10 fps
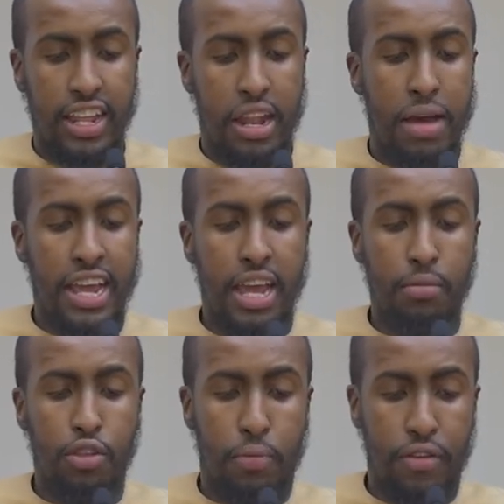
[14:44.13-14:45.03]
that a man came
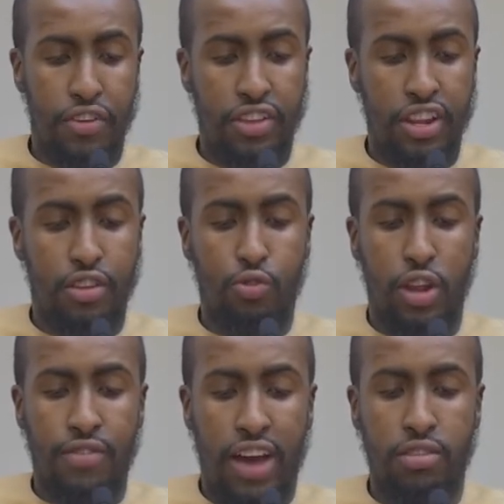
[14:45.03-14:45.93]
to the Prophet and said, Ya Rasul,
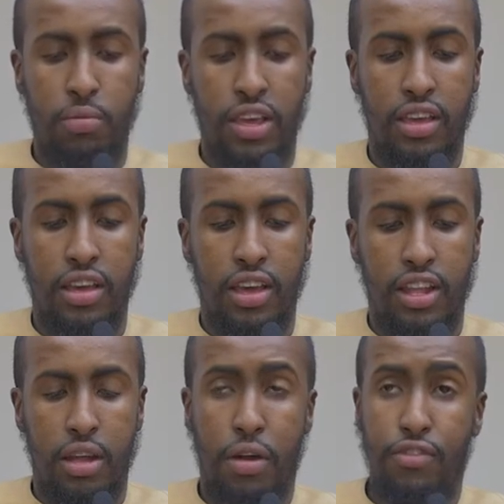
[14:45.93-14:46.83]
advise me.
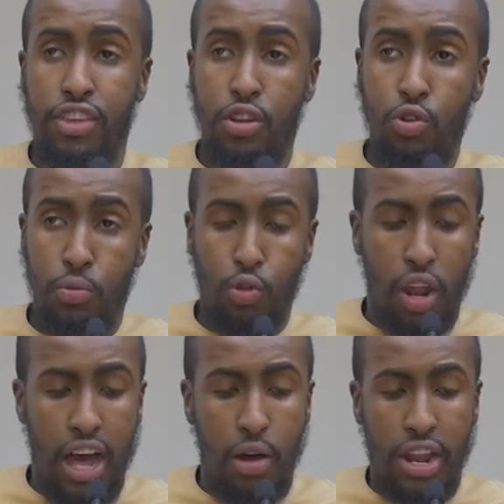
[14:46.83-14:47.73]
The Prophet said,
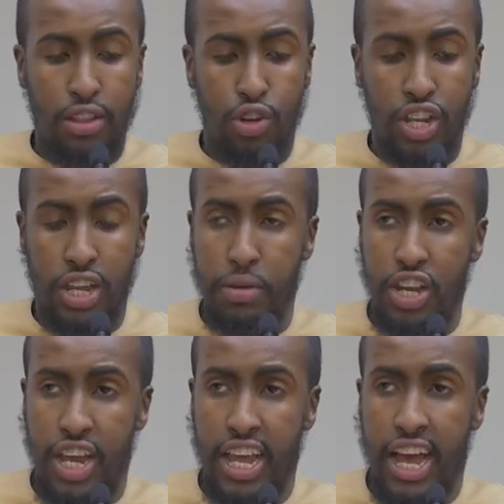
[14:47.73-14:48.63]
U'budullaha wa la tushrik bihi
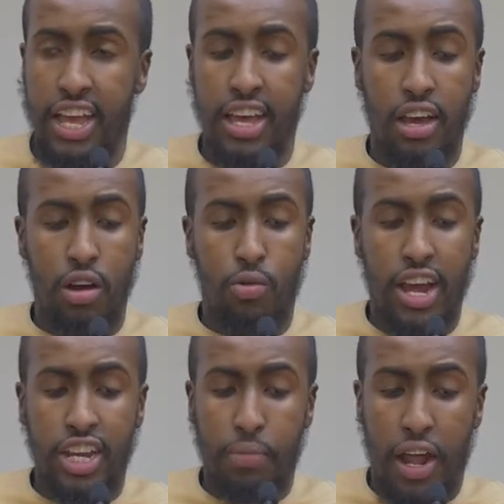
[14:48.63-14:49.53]
shay'a.
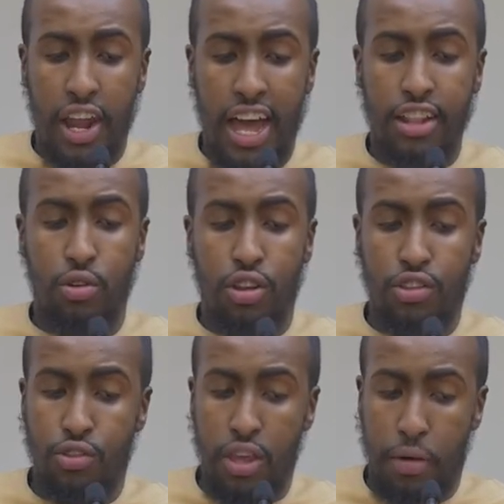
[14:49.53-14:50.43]
Worship Allah and don't
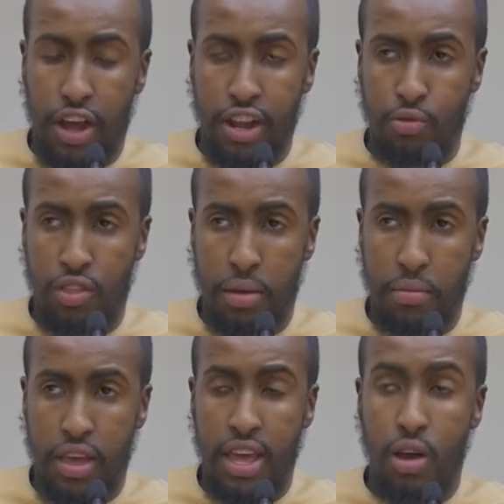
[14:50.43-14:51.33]
associate partners with
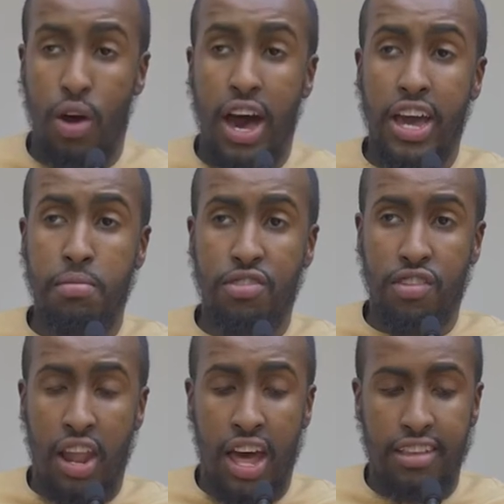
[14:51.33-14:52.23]
Him. Wa aqim
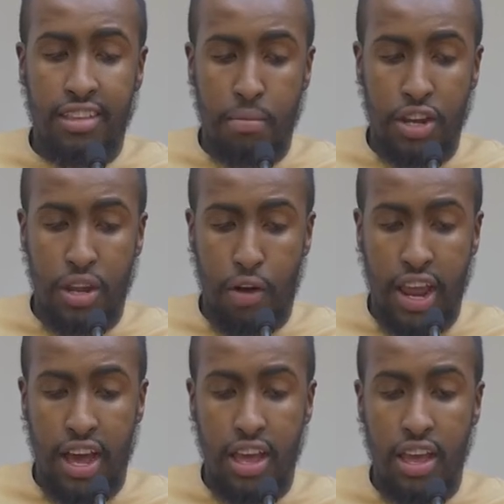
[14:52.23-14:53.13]
salah establish the
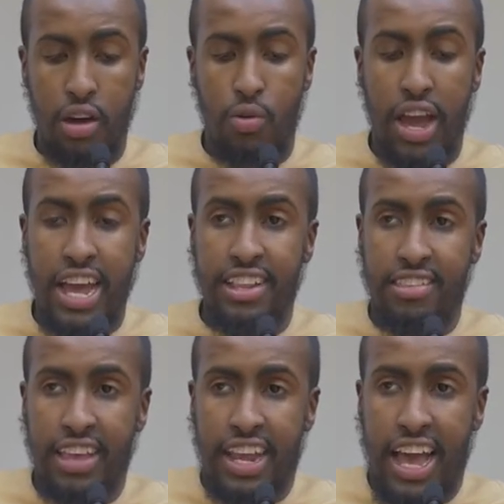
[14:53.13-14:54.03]
prayer. Wa ati
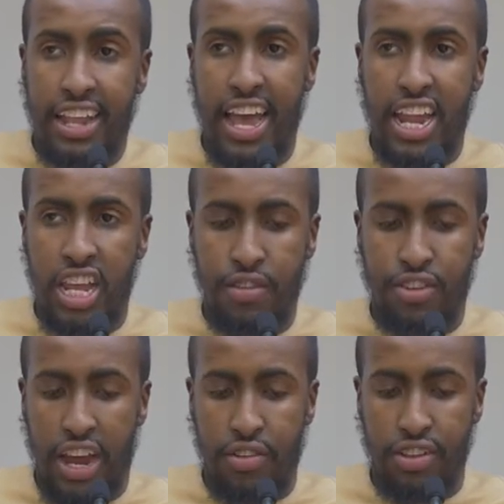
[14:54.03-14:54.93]
zakat and give
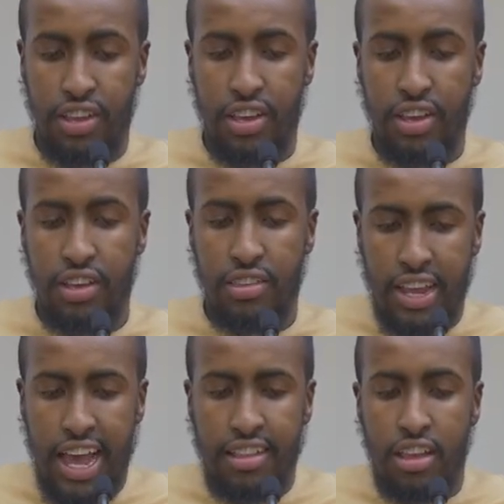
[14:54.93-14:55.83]
charity,
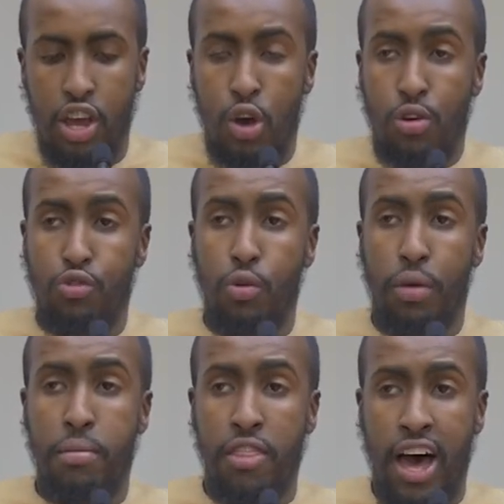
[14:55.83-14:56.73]
zakat. Wa sum
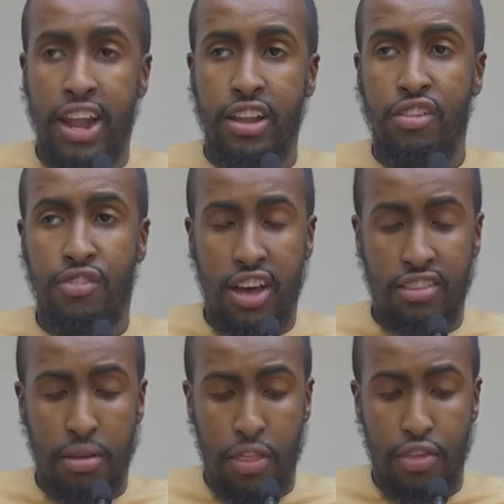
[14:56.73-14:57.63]
Ramadan,
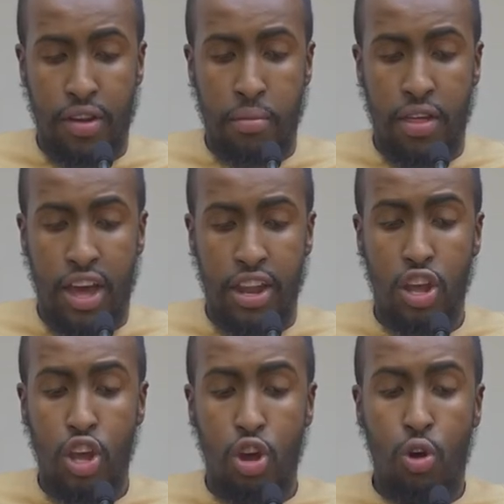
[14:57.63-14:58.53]
fast the month of Ramadan.
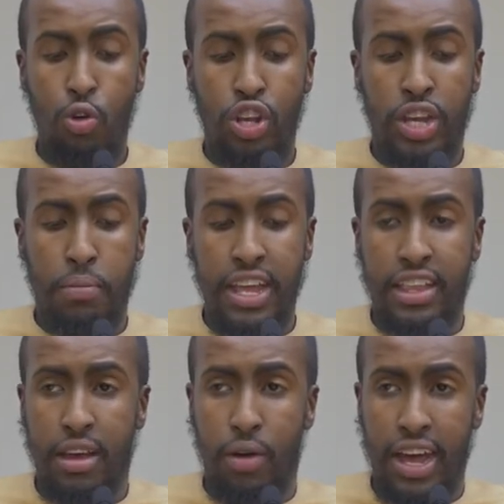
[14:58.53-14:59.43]
Wa hujja
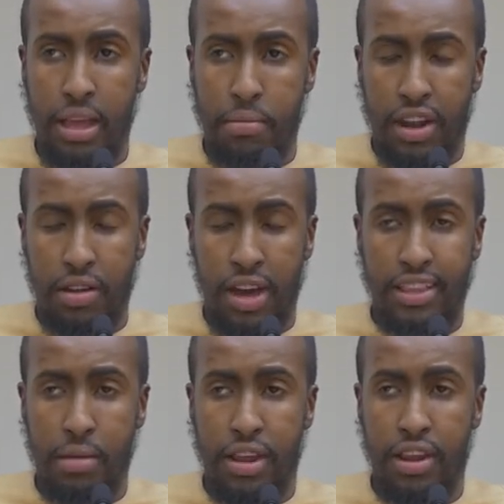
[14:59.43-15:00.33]
bayta wa
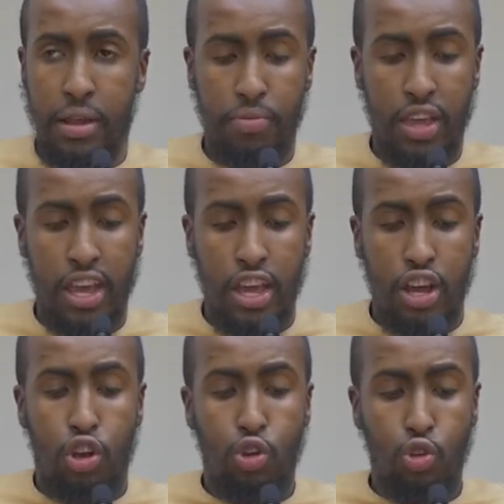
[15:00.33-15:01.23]
a'tamir.
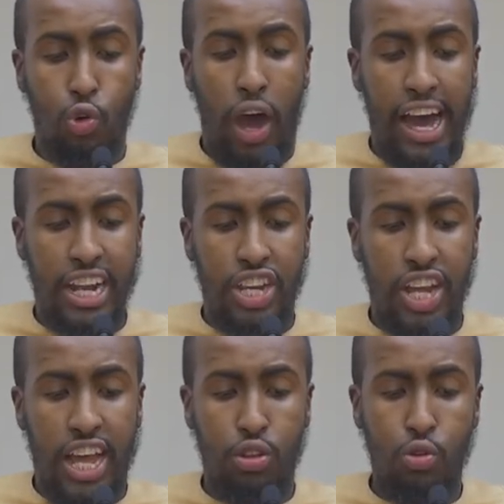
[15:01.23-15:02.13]
Do Hajj
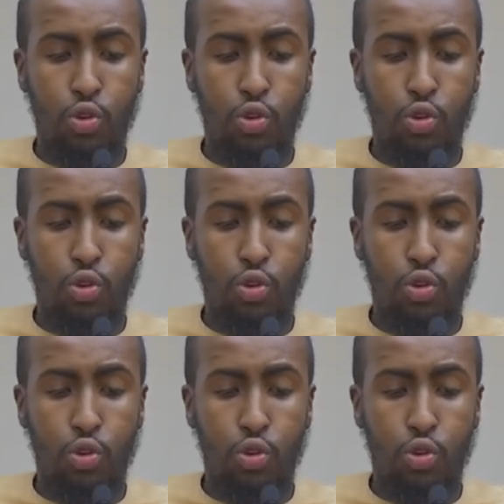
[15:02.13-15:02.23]
and do